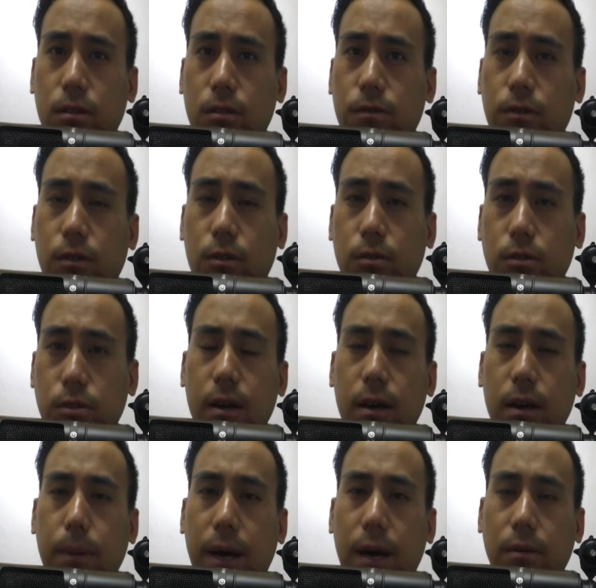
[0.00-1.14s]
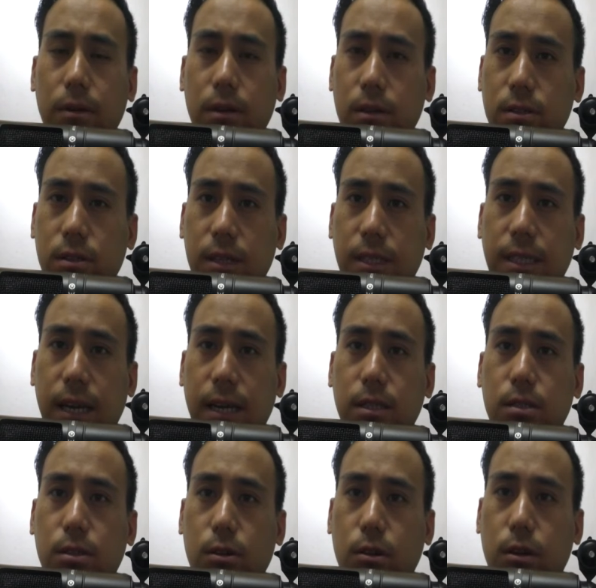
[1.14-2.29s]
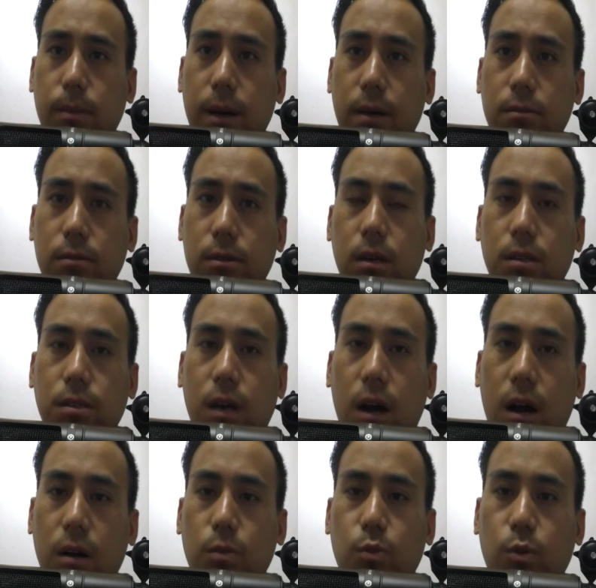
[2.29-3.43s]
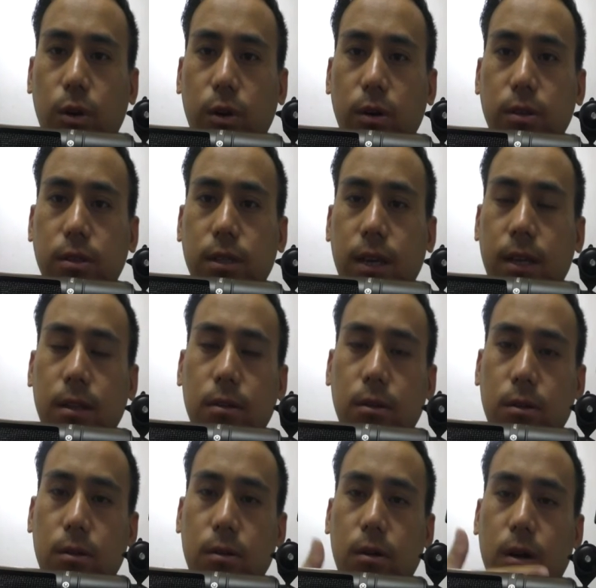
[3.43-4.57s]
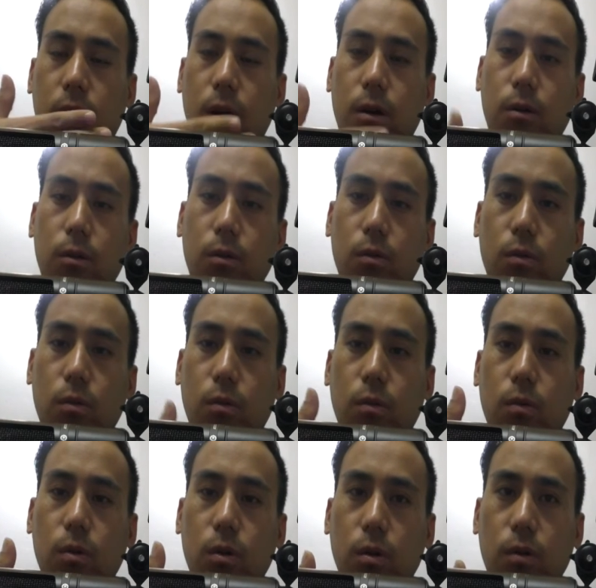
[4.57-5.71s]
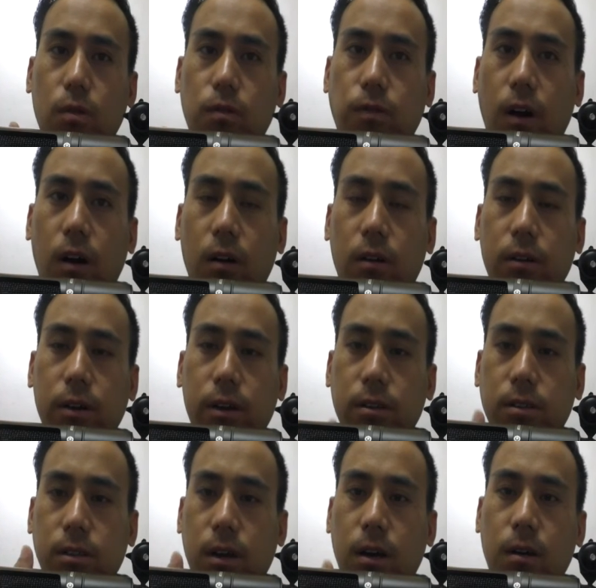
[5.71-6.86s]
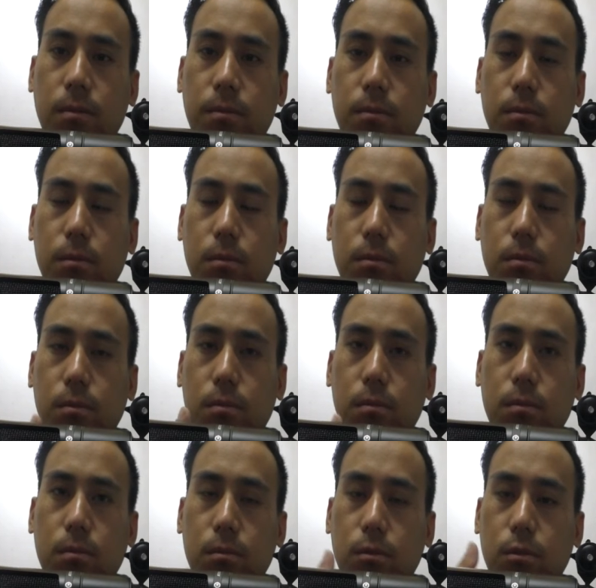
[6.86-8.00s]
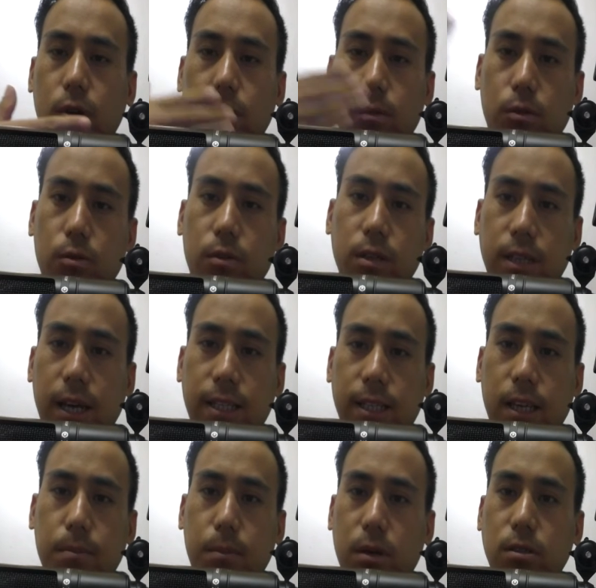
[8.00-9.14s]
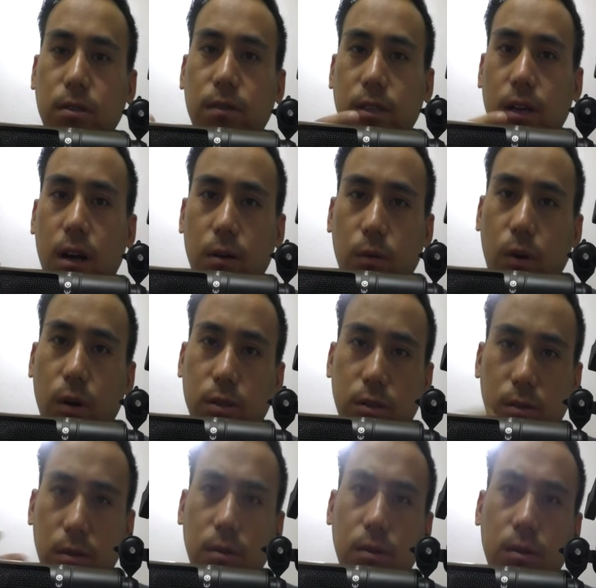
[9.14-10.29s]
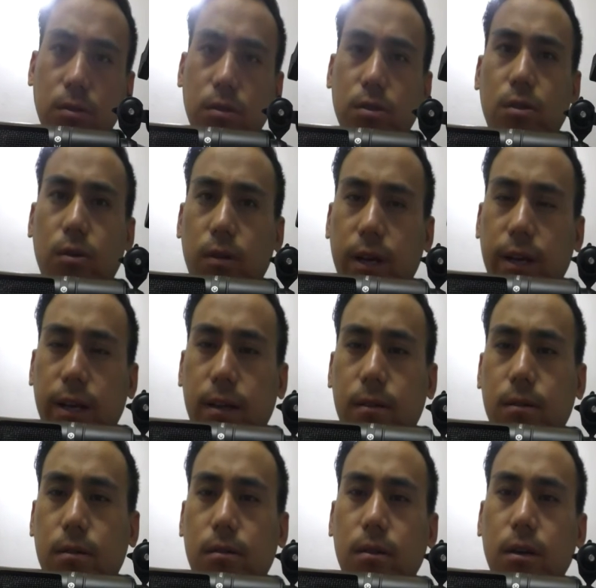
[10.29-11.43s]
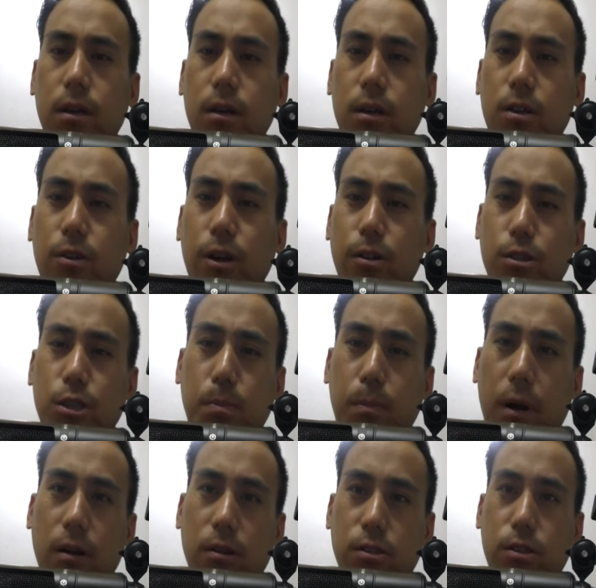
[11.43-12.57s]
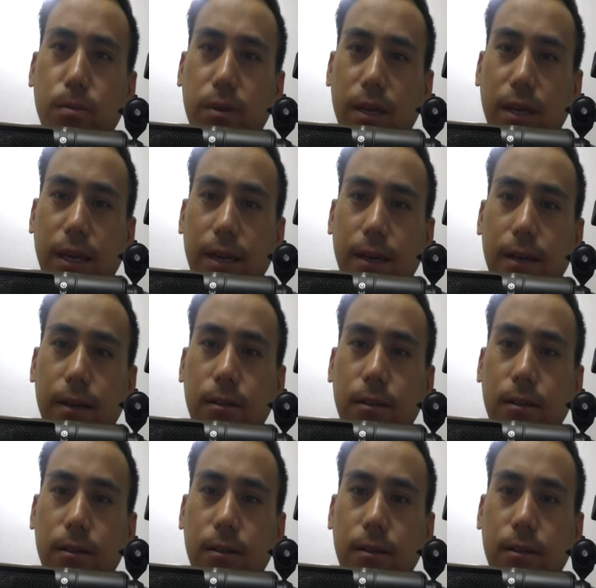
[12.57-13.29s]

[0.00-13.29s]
for about his success, talk about his hard works, and how far he has come to this extent because of his hard work. So just talk like that, and then try to spark something